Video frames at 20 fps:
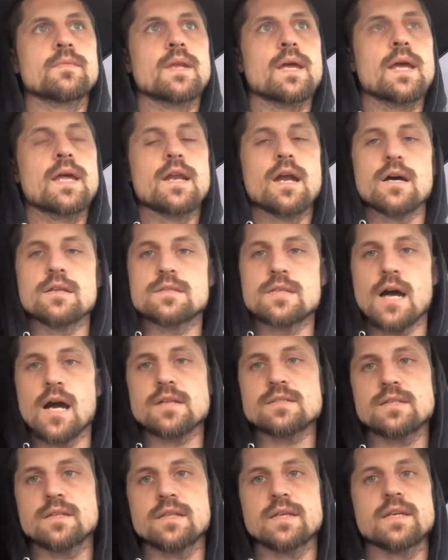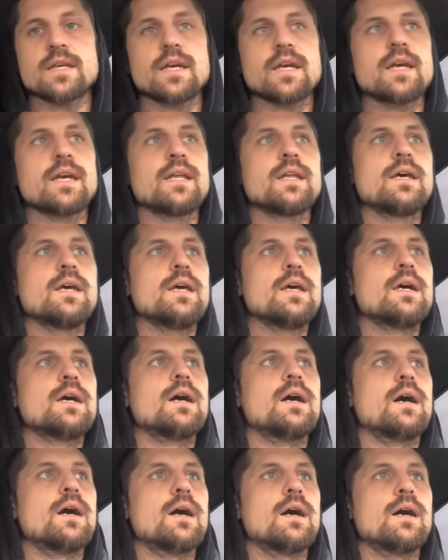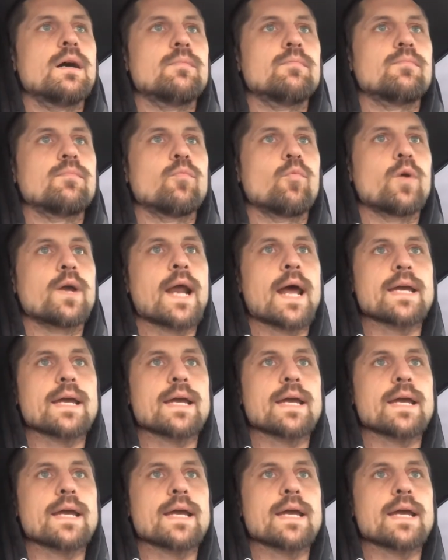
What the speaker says: And I'll talk to the kid. When